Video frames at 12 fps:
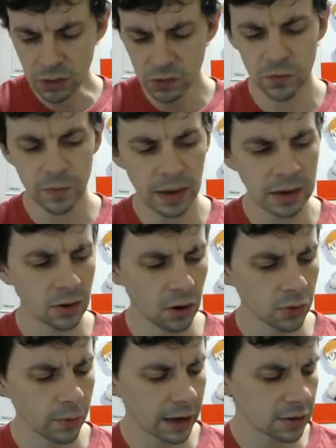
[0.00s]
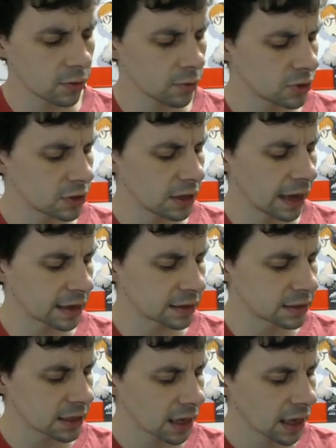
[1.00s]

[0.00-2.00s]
who made it all the way through to the end,